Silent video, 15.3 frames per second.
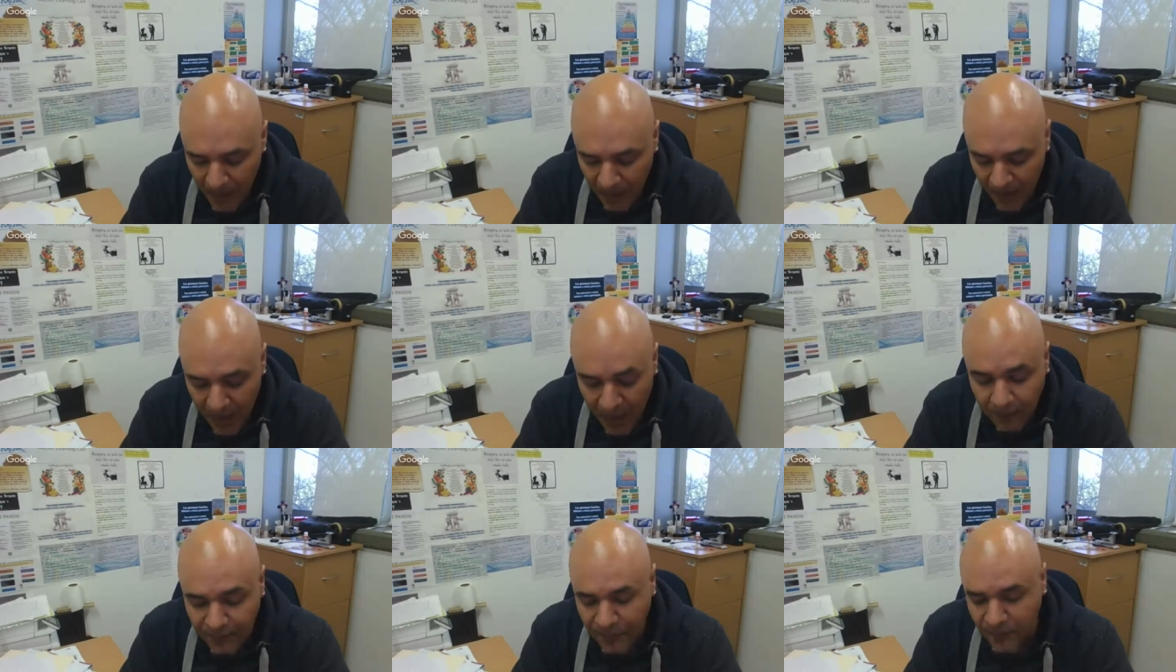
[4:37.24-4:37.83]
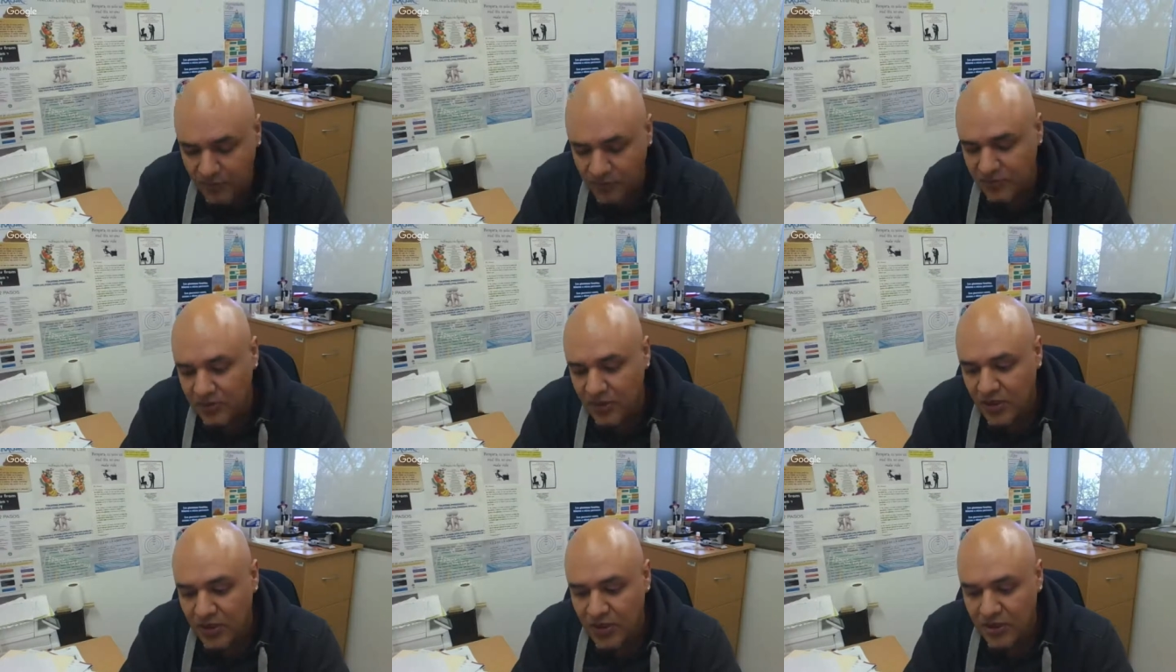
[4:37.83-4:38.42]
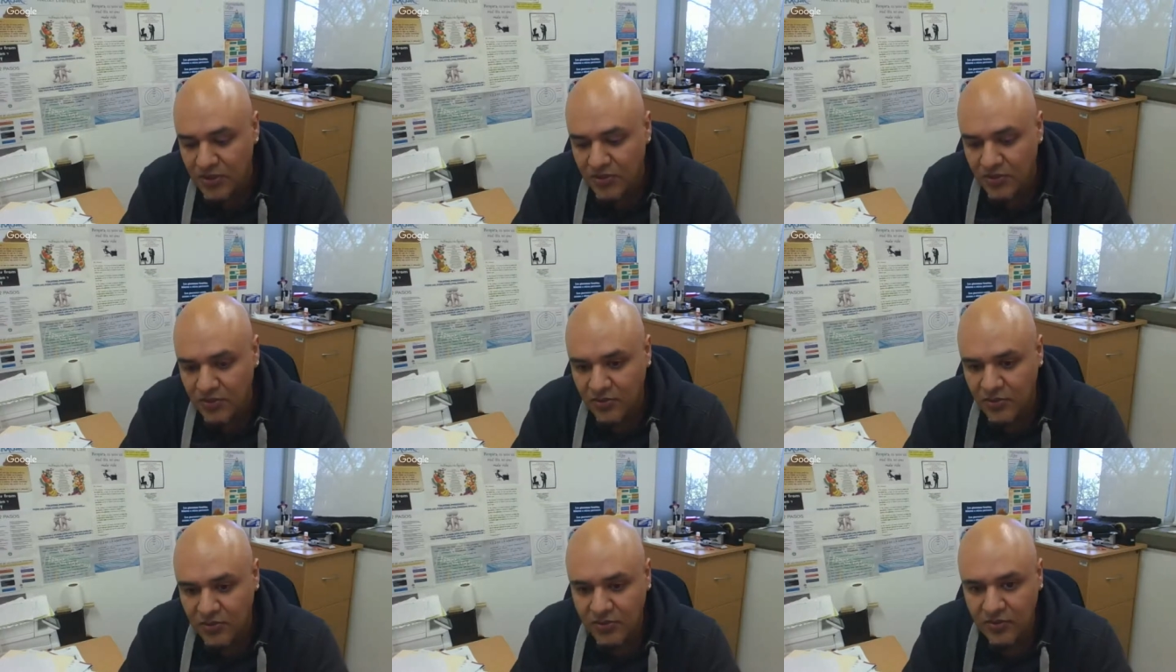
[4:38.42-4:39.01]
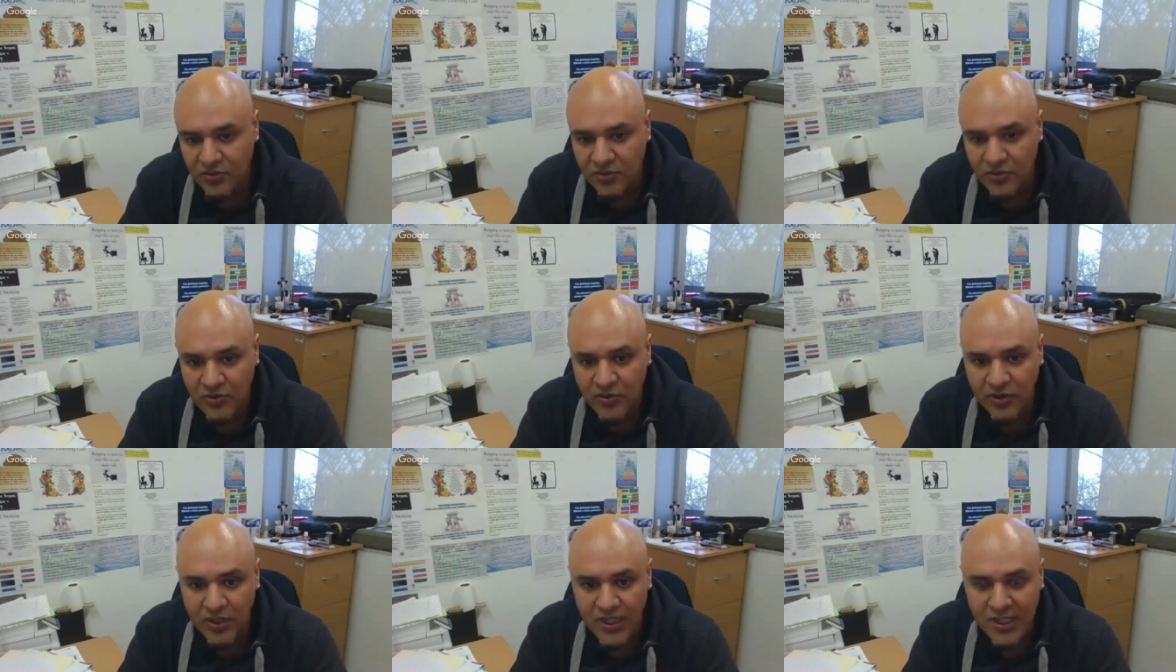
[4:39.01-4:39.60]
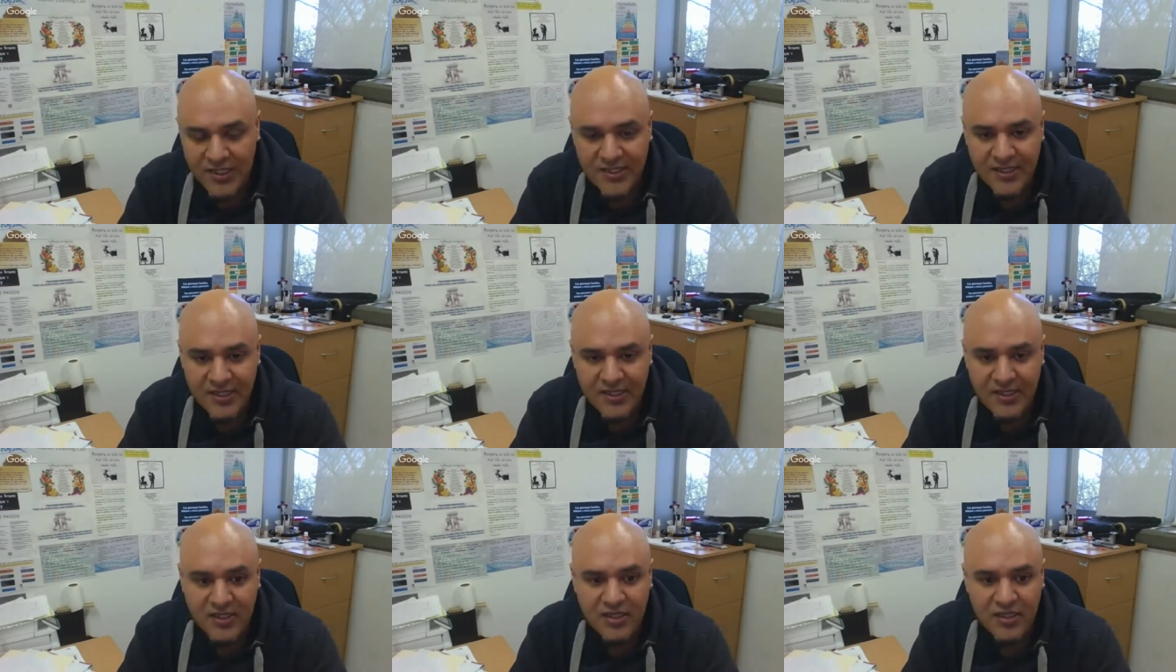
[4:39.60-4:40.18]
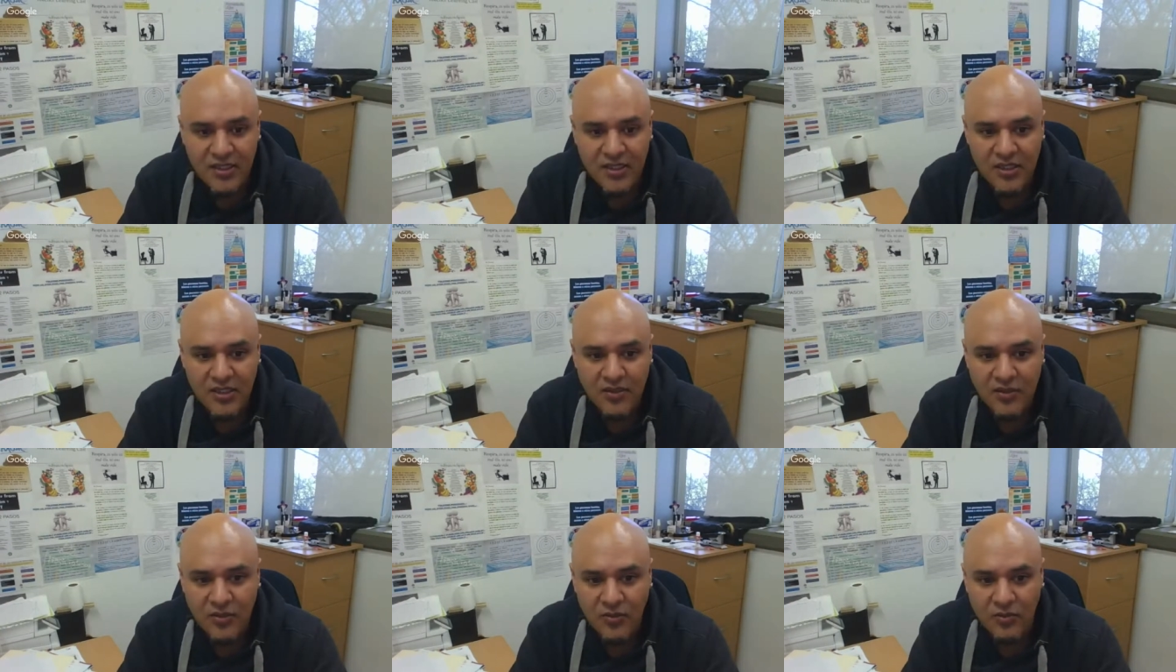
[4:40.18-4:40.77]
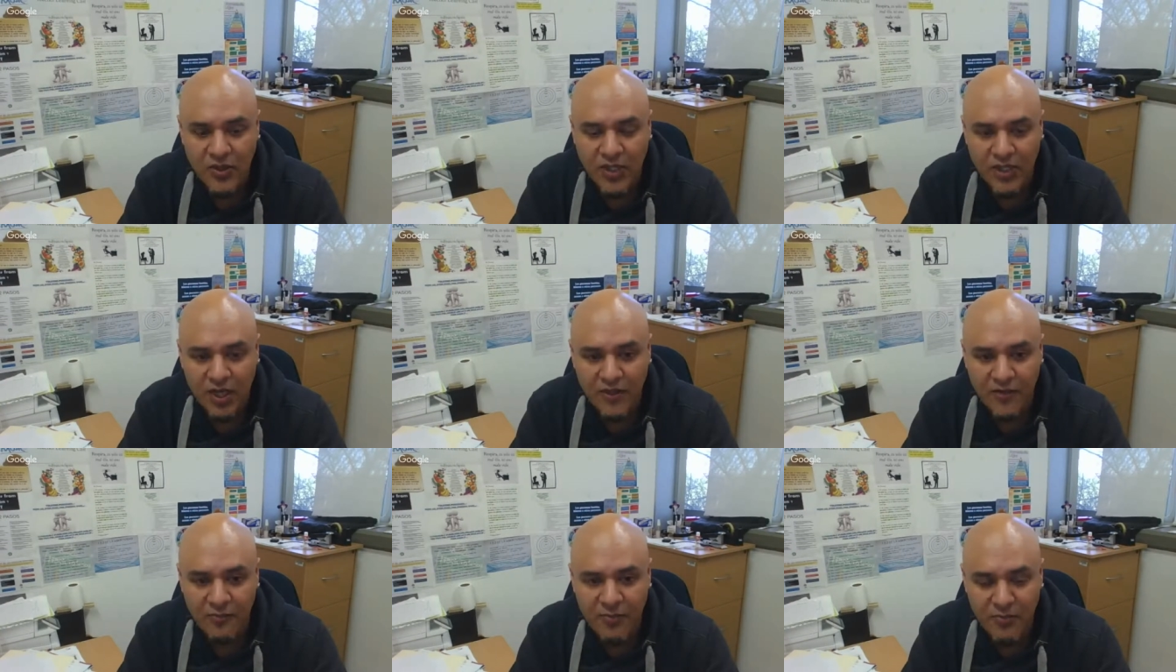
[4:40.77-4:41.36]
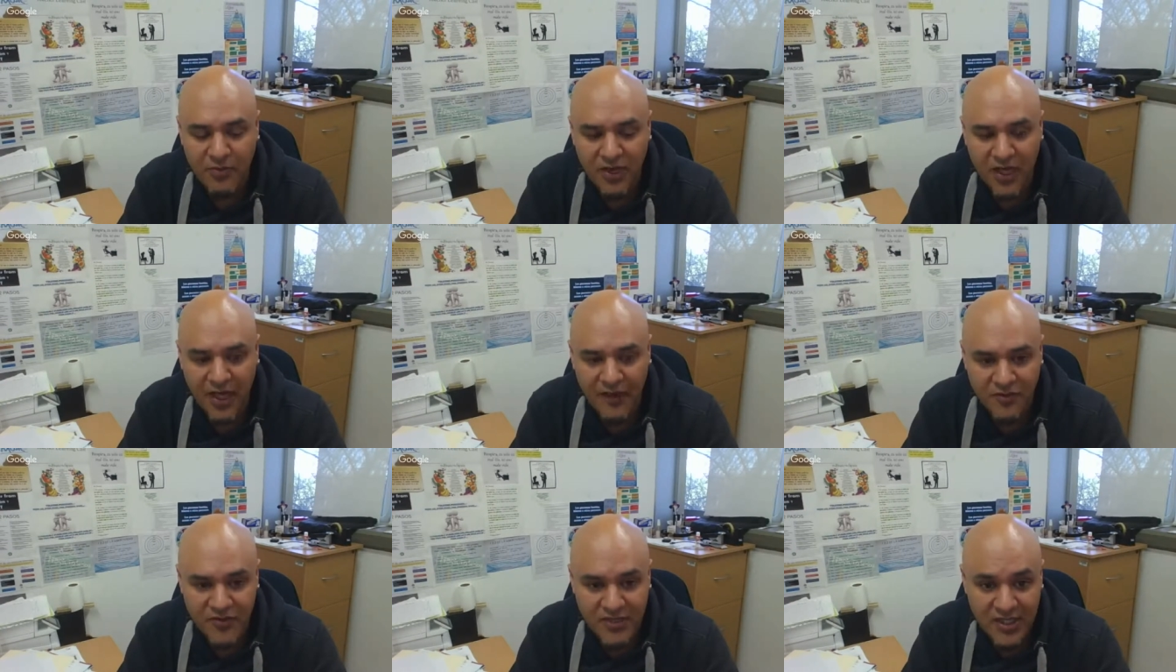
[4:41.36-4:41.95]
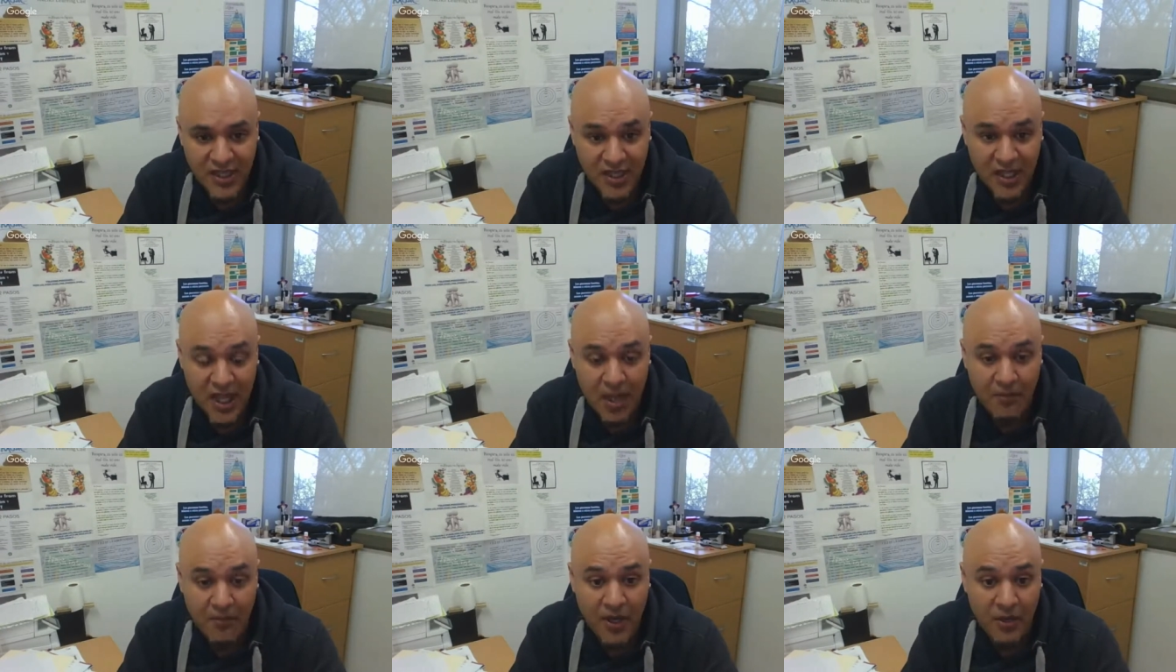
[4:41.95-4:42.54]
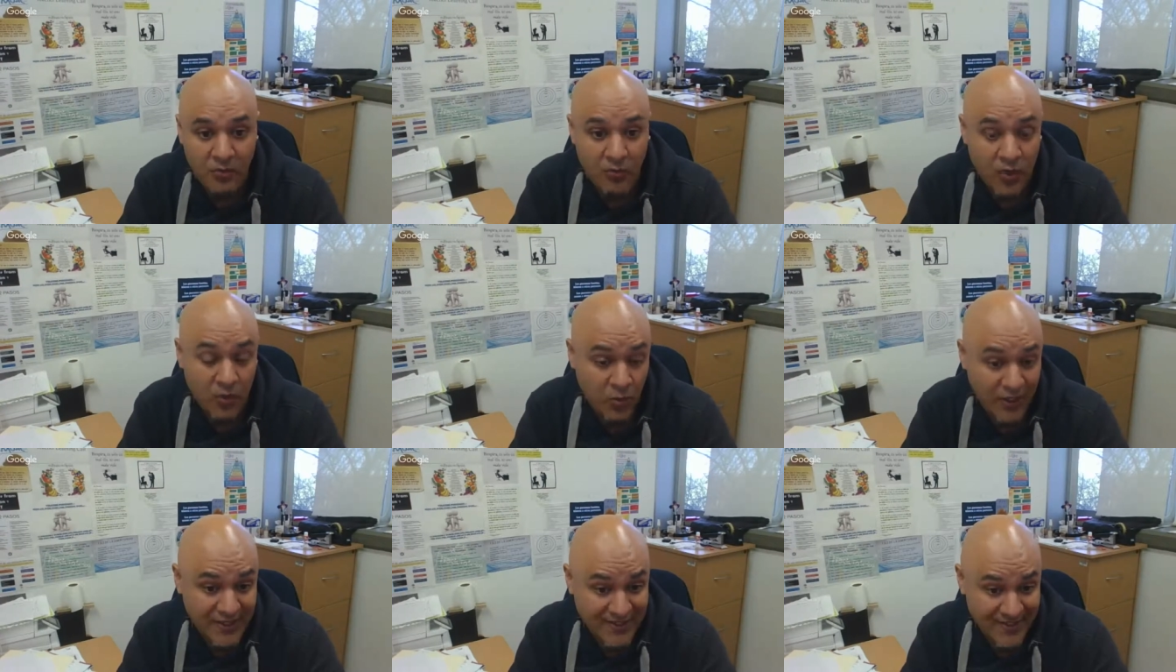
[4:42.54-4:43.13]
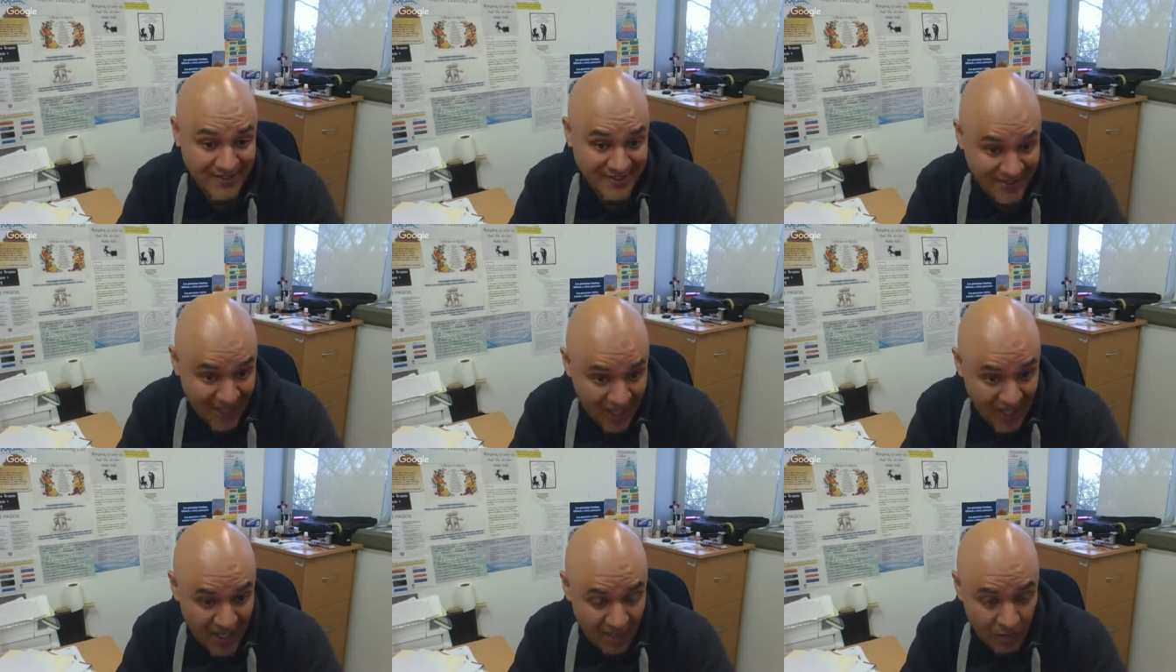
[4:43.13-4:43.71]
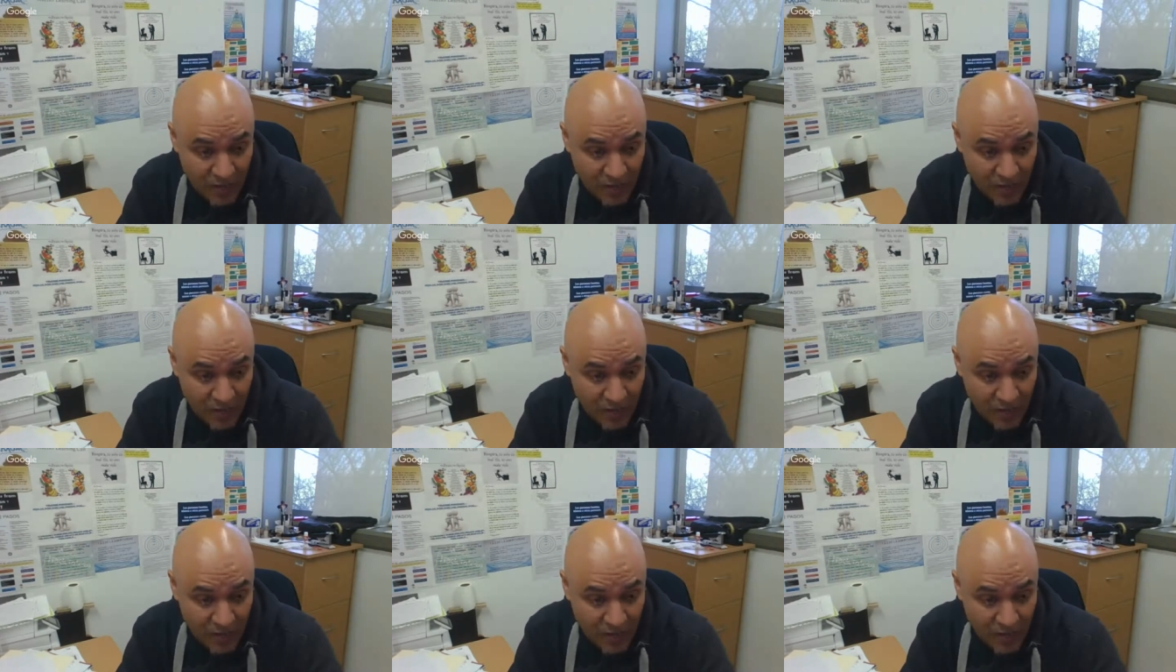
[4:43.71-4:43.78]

helpful to listen to what other people have to say about what we say.